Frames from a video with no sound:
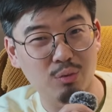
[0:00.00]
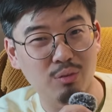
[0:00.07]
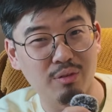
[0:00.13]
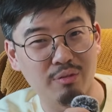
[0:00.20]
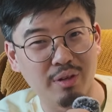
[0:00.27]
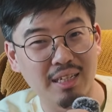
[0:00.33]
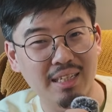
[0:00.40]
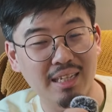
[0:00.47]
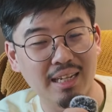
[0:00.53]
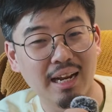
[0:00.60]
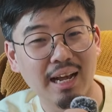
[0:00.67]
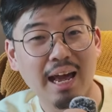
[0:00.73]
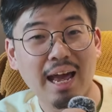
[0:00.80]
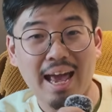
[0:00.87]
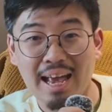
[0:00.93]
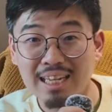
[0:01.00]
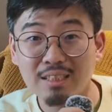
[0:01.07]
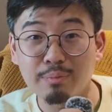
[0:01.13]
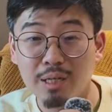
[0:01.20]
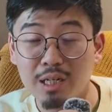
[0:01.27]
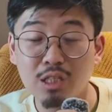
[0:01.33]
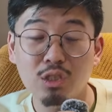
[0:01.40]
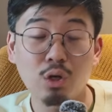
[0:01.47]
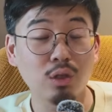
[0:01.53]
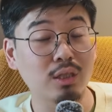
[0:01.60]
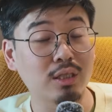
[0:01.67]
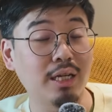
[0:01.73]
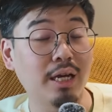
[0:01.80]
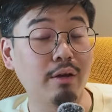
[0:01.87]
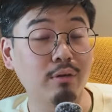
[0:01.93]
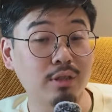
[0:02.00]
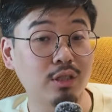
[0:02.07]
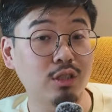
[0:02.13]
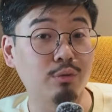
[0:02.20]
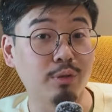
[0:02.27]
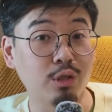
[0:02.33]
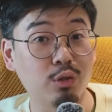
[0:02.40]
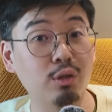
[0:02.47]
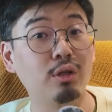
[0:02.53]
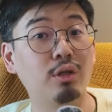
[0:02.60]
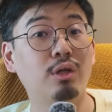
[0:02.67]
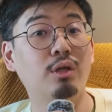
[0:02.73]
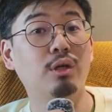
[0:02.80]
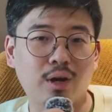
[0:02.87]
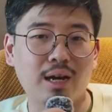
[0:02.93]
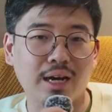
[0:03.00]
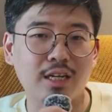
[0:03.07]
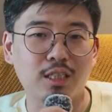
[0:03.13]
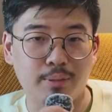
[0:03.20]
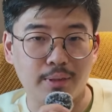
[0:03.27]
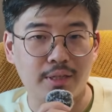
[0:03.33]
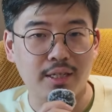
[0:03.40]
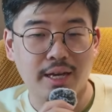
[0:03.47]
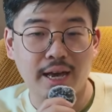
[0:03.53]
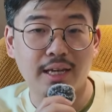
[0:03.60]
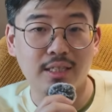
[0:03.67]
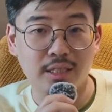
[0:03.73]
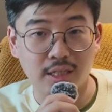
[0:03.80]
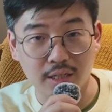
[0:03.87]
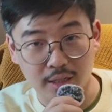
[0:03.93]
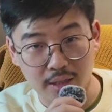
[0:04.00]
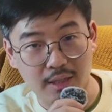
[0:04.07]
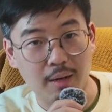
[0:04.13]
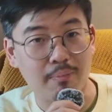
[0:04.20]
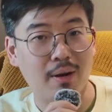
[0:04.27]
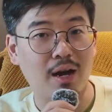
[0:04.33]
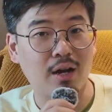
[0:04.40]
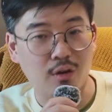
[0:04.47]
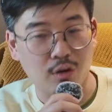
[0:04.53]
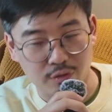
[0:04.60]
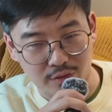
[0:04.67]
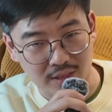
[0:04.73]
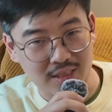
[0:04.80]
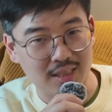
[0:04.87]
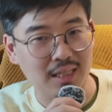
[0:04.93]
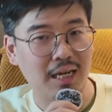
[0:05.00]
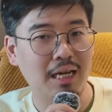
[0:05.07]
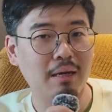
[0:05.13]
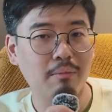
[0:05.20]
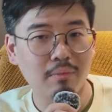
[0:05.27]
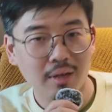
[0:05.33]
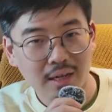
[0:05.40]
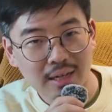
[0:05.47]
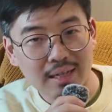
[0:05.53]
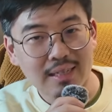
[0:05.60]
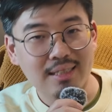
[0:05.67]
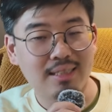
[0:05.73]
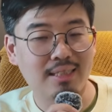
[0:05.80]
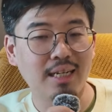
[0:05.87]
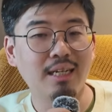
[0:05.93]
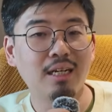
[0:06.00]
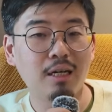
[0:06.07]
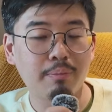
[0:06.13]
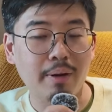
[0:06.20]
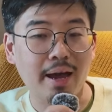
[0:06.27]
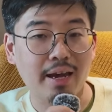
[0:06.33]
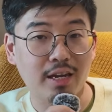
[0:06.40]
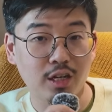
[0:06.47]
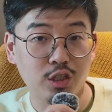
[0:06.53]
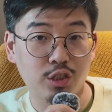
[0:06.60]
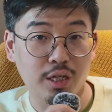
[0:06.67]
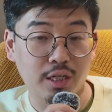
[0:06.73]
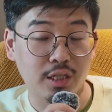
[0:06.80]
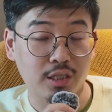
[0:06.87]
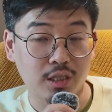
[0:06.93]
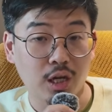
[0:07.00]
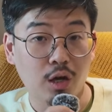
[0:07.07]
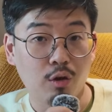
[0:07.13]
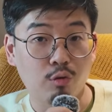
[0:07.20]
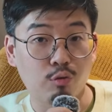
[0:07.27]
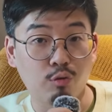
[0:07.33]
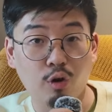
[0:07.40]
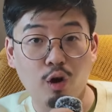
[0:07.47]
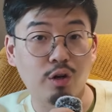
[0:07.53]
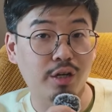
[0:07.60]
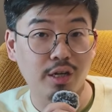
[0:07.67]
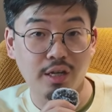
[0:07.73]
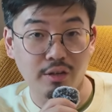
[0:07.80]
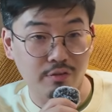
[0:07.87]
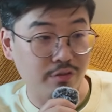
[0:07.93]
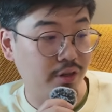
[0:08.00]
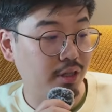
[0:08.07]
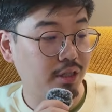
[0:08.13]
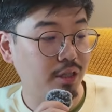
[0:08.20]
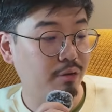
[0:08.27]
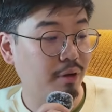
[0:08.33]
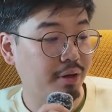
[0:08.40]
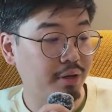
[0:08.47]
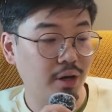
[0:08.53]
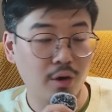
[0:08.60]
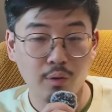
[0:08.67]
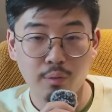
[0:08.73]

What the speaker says: don't really need as many songs as Aerial does to be good. We're kind of splitting hairs here. They're part of the same singer package that is rocking Infinity right